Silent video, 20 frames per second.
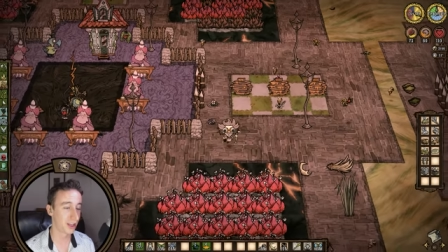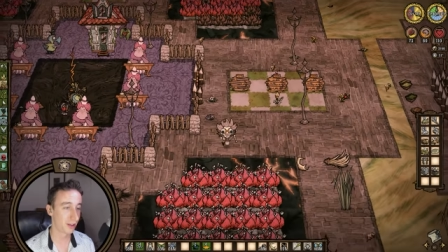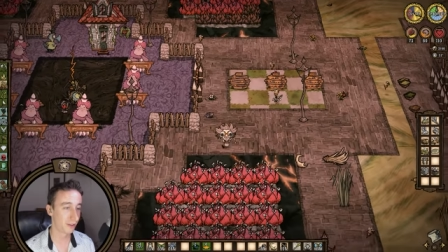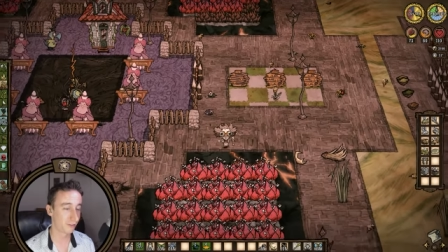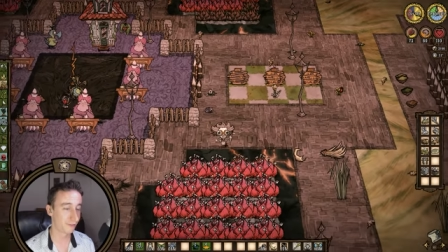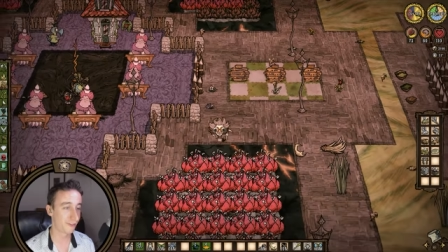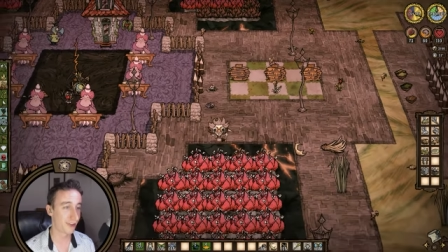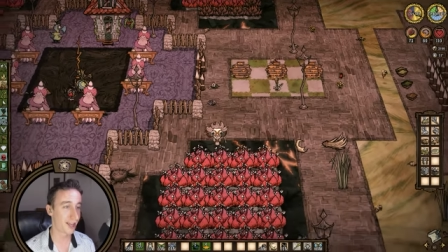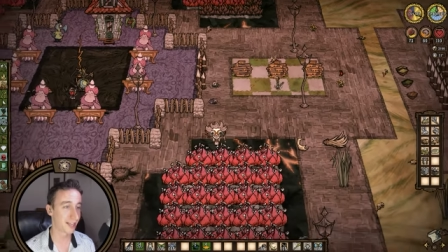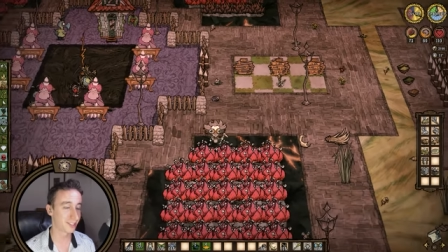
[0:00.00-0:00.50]

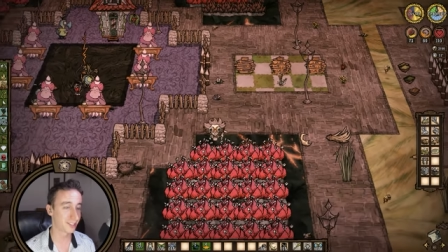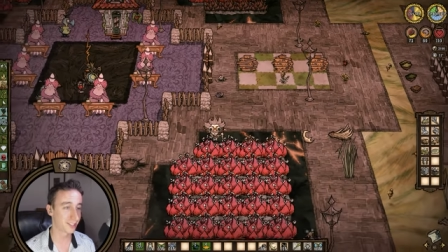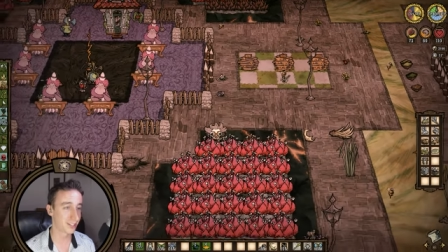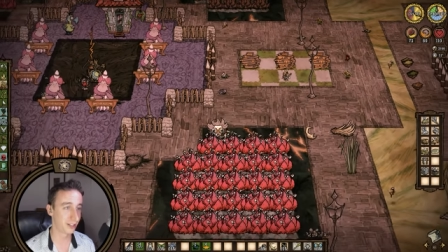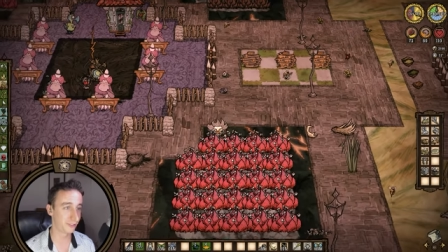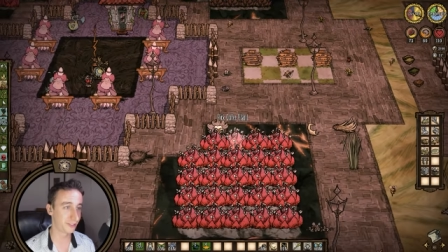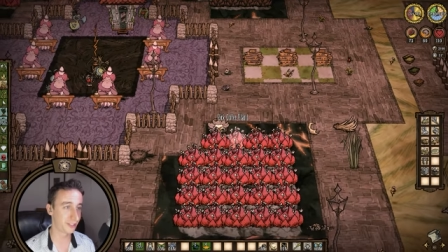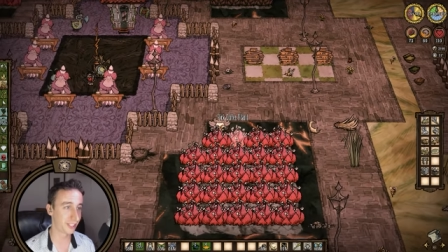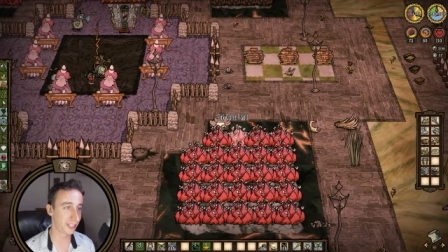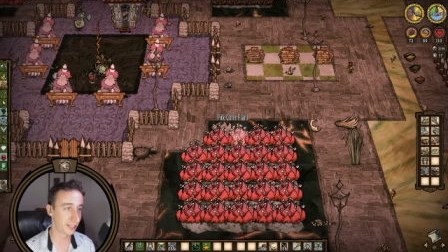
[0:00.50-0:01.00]
fast
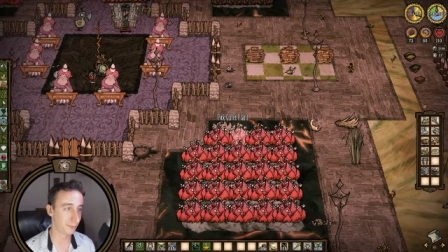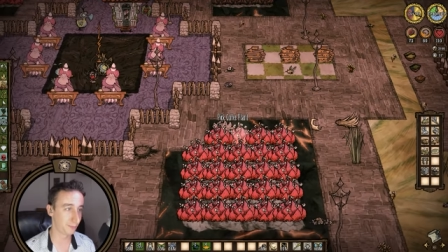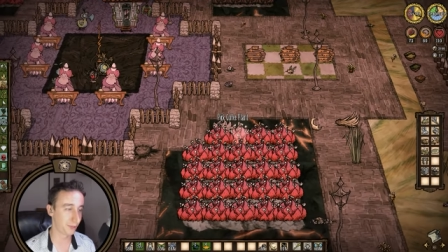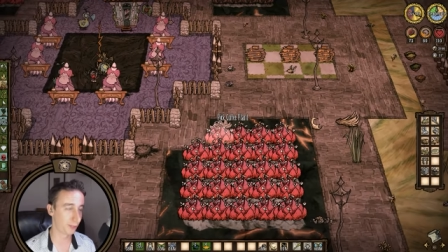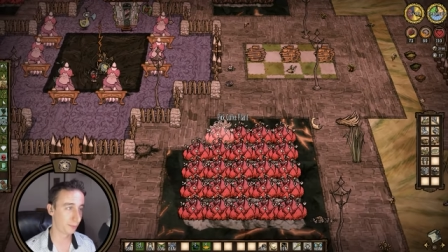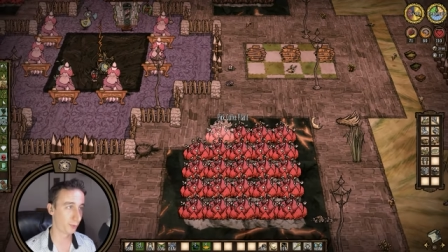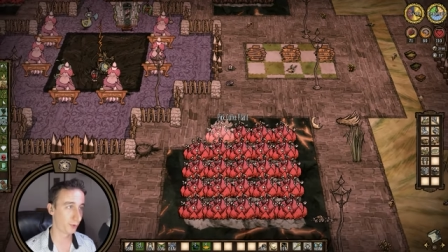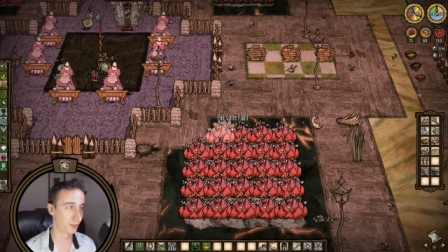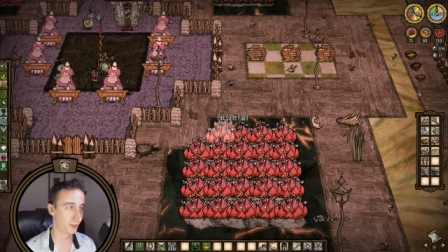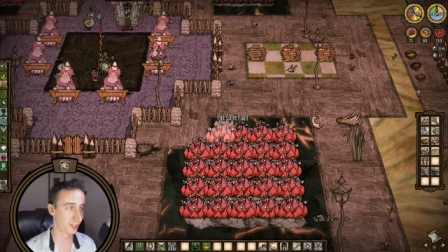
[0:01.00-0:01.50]
enough to keep
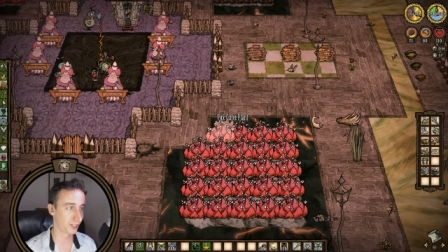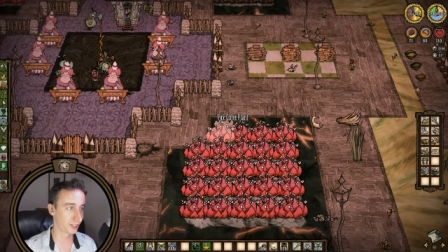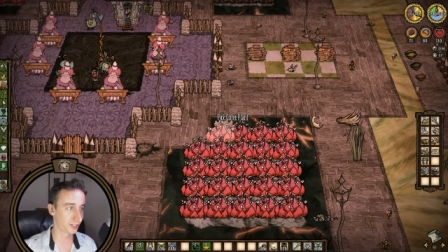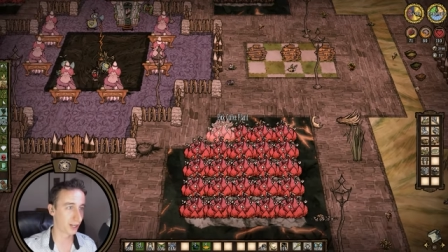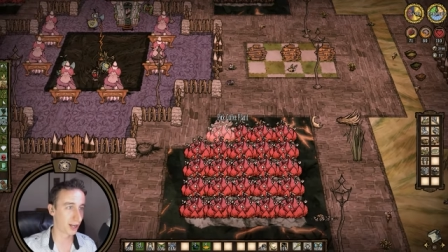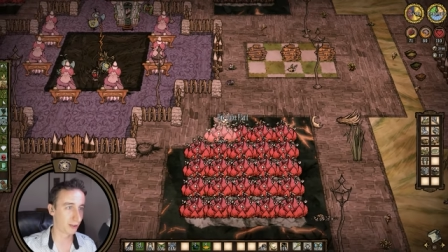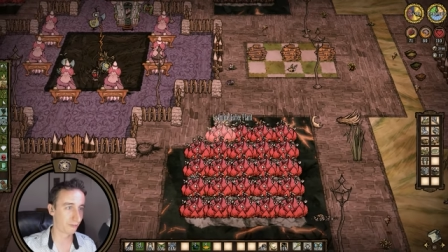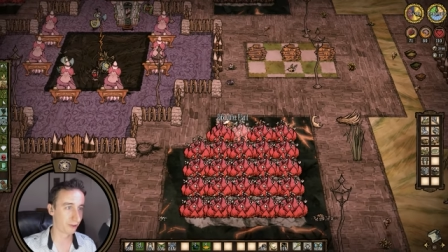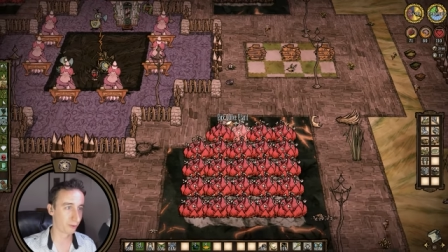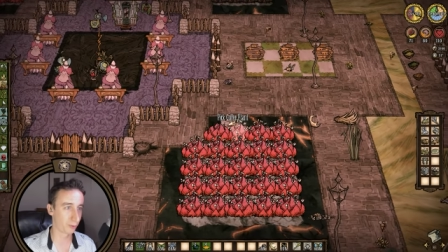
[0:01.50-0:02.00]
up with this
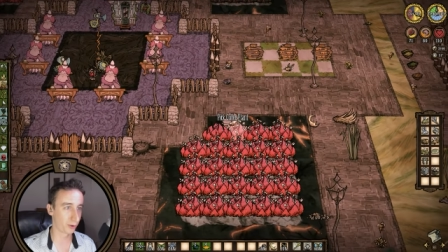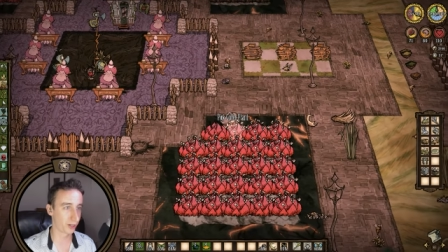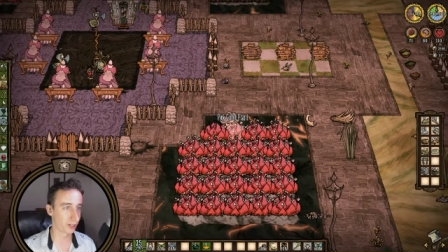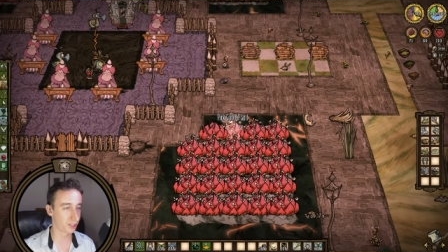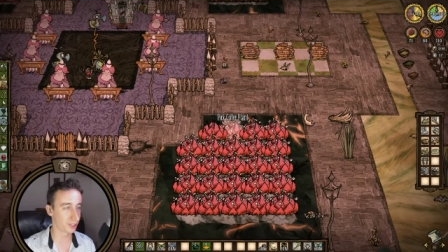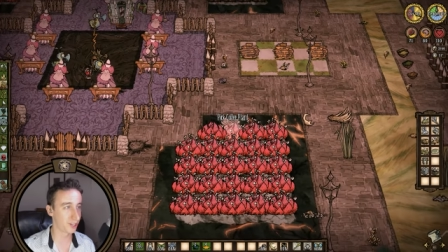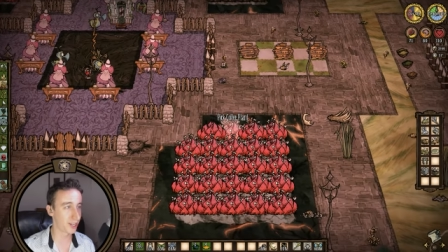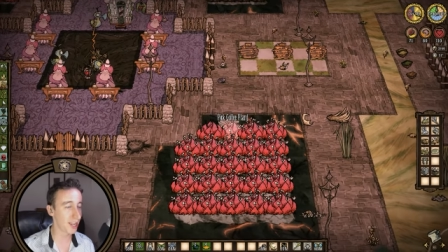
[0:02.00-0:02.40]
coffee production.